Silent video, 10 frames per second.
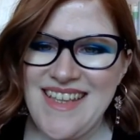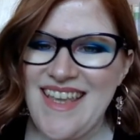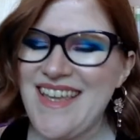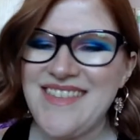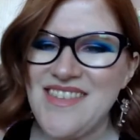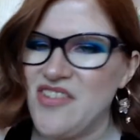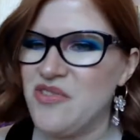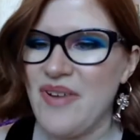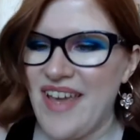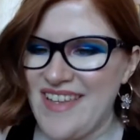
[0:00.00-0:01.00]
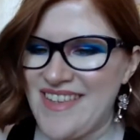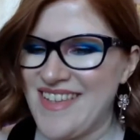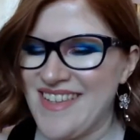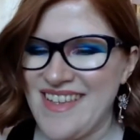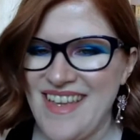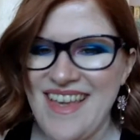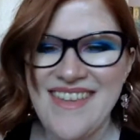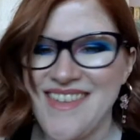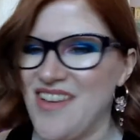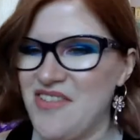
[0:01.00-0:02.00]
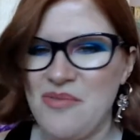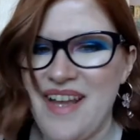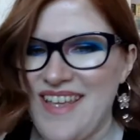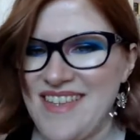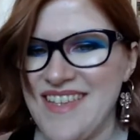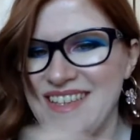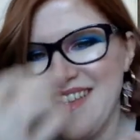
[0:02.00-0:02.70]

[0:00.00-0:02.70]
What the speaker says: It's not great. It's not great.